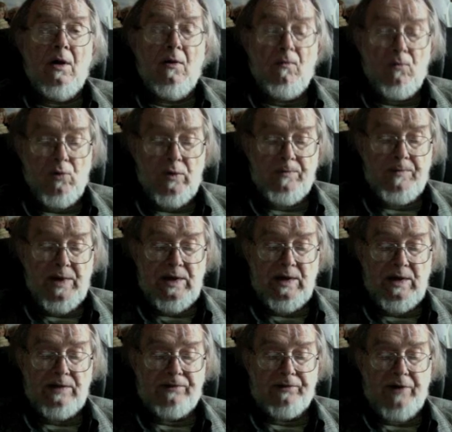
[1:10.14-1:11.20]
would
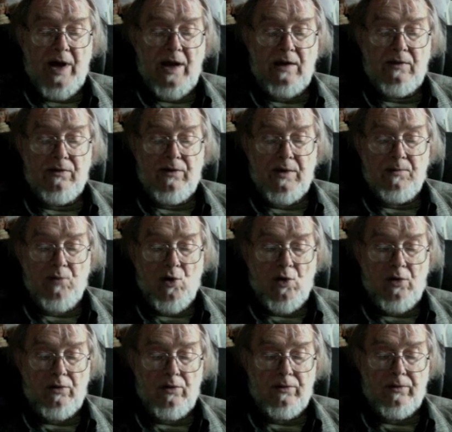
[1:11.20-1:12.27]
penetrate the
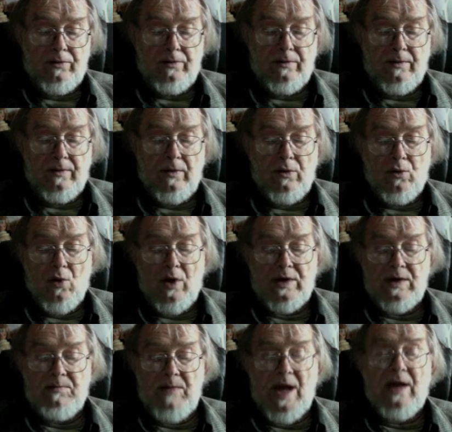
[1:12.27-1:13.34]
bone to
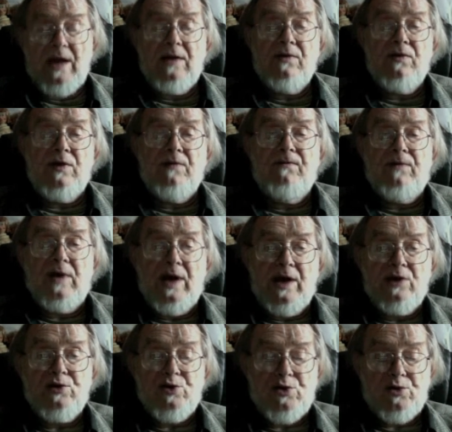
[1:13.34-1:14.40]
animate the
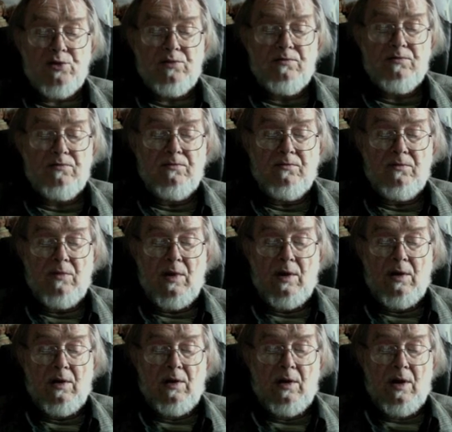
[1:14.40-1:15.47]
flesh
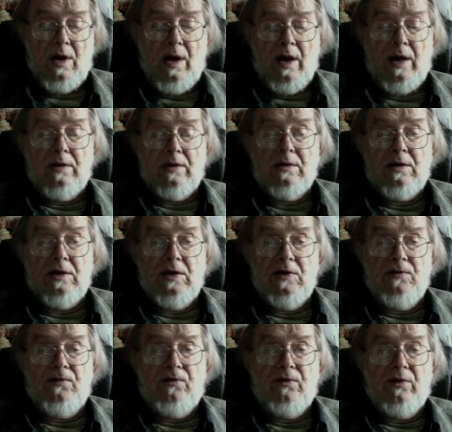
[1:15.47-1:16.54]
and
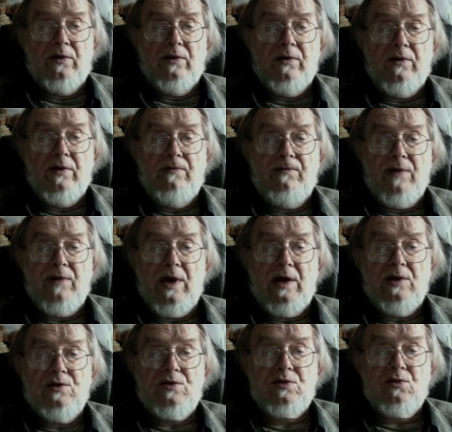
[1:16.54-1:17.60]
give the
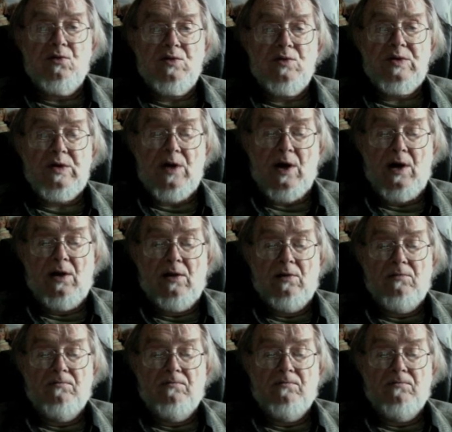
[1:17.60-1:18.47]
face to skull.